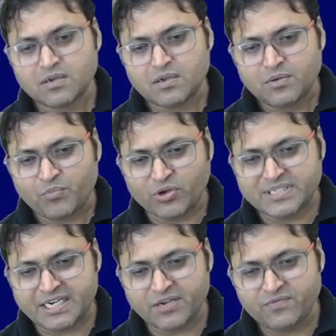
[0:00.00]

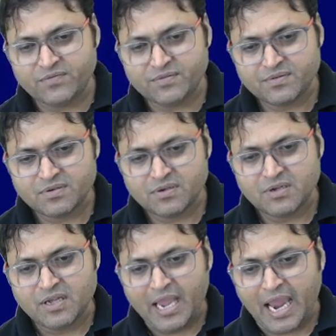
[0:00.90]
positive
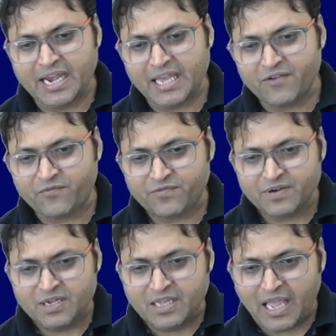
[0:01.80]
and if
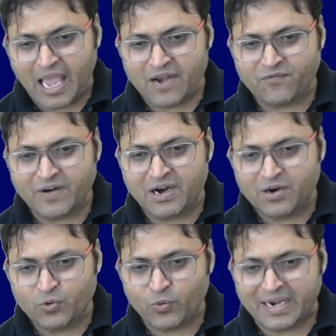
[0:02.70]
alpha
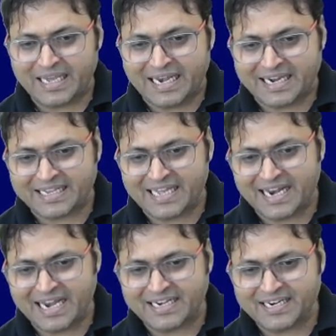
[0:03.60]
1 greater than
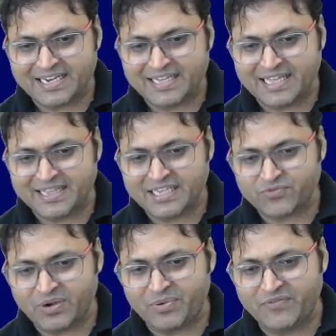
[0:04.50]
90 degree then this
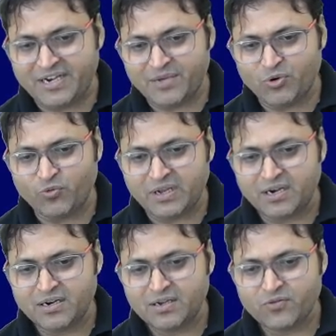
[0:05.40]
will be VW1
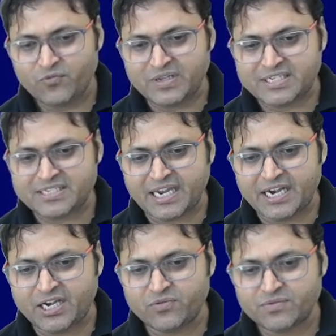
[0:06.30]
which is
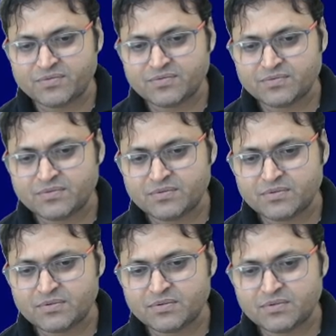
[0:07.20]
negative
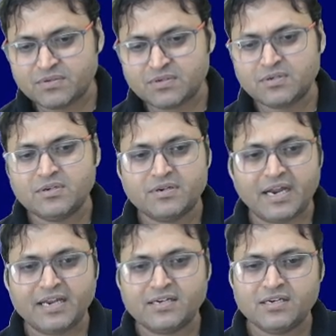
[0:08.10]

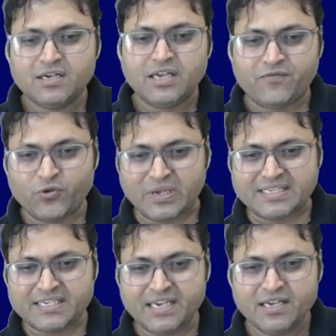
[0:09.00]
right. If you can
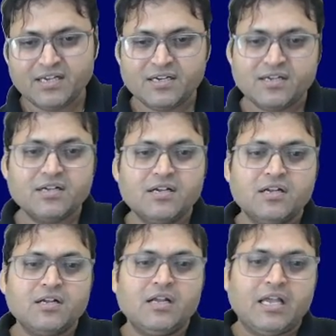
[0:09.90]
see
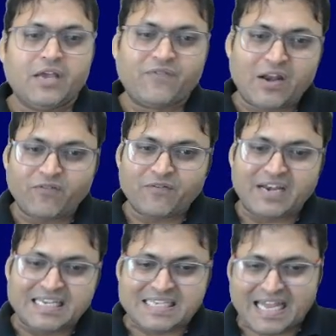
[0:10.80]
if alpha 1
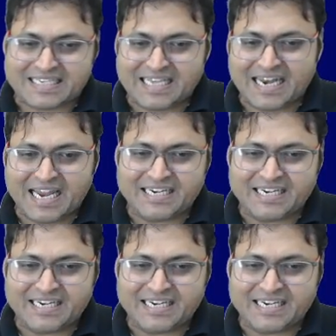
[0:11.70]
is less than 90